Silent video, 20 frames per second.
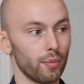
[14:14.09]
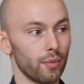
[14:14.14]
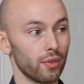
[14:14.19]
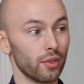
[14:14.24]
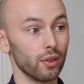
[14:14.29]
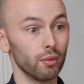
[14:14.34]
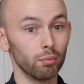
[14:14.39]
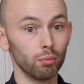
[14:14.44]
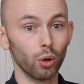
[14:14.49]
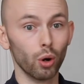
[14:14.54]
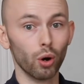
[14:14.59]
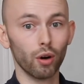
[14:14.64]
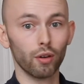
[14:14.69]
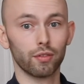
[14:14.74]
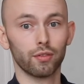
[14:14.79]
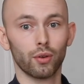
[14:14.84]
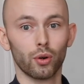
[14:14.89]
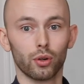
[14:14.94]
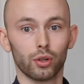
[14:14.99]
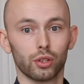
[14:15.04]
The more
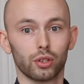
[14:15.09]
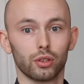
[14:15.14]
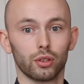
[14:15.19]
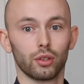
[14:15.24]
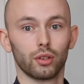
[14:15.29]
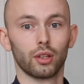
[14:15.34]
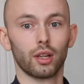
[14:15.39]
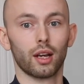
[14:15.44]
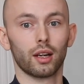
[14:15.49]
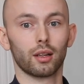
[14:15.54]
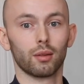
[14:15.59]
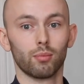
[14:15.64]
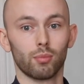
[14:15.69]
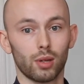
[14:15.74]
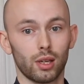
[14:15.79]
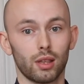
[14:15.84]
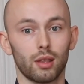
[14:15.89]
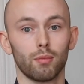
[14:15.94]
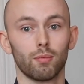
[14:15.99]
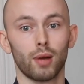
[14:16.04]
functional that can
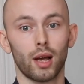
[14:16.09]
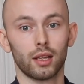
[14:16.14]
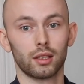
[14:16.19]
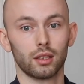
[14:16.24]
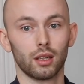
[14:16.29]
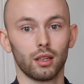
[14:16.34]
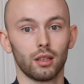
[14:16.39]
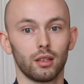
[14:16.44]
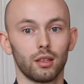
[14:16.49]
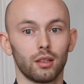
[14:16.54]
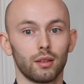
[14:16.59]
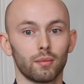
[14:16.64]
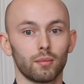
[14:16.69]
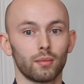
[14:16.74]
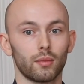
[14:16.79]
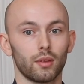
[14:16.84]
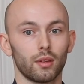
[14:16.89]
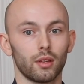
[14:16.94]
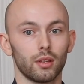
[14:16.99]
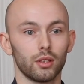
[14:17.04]
be, the better.
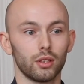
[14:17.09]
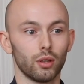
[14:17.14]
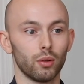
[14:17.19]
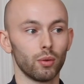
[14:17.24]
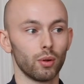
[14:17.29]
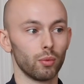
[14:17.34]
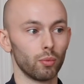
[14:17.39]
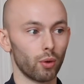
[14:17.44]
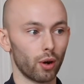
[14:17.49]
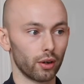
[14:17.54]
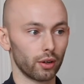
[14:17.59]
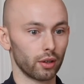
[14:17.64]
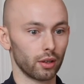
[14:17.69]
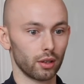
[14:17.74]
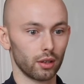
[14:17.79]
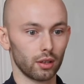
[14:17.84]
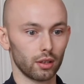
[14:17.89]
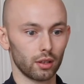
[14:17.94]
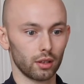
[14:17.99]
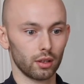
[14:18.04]
So we want
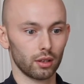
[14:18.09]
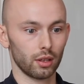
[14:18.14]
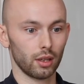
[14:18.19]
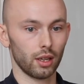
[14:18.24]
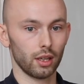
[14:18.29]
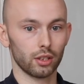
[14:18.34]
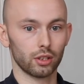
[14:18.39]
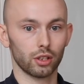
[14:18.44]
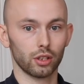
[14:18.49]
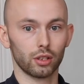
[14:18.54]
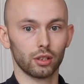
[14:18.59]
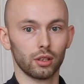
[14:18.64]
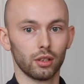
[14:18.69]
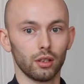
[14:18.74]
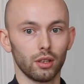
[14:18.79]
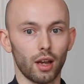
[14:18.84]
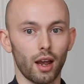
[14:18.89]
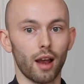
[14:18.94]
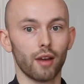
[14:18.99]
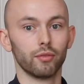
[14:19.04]
it to,
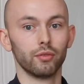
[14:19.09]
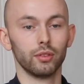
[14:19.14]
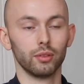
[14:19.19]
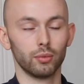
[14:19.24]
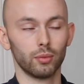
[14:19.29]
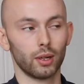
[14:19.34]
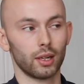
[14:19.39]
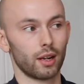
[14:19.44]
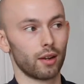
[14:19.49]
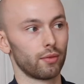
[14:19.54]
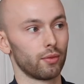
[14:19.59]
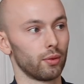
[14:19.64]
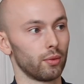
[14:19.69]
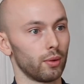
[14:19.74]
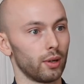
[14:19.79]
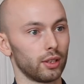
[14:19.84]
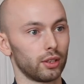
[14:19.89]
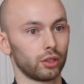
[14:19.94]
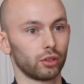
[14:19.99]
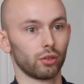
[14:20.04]
whenever
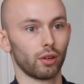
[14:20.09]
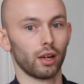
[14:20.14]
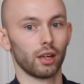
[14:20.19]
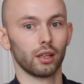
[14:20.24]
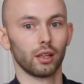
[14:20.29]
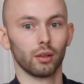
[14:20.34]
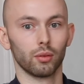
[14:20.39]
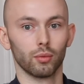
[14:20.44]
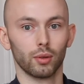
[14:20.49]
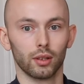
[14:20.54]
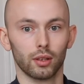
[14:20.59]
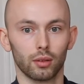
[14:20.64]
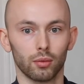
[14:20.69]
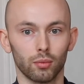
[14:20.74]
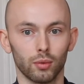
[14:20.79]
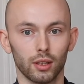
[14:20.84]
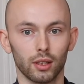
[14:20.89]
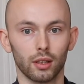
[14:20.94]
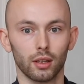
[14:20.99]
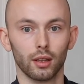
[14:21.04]
we're training
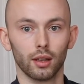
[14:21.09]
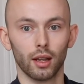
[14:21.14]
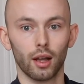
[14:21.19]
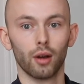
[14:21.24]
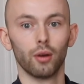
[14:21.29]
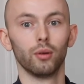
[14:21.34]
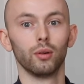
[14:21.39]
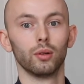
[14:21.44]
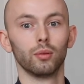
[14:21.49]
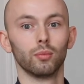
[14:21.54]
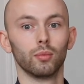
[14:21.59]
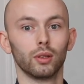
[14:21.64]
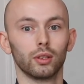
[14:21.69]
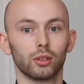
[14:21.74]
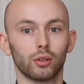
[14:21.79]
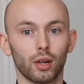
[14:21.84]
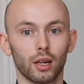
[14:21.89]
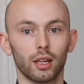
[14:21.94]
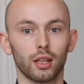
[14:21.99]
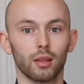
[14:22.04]
with load and we're
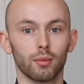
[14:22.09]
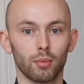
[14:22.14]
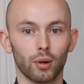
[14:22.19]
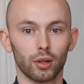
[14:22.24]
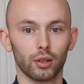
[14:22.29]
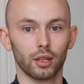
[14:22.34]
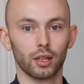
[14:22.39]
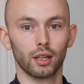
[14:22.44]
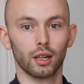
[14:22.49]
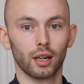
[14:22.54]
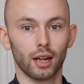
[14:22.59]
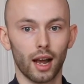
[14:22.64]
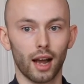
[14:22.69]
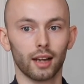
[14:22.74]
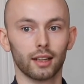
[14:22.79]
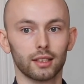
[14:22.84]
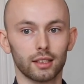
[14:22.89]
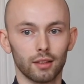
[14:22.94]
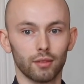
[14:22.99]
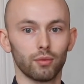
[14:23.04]
training the body in an
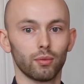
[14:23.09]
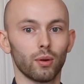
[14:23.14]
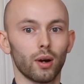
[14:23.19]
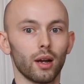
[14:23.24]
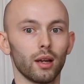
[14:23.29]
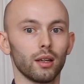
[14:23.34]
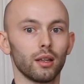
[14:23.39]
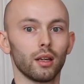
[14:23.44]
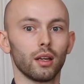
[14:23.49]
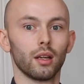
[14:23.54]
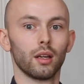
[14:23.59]
active way,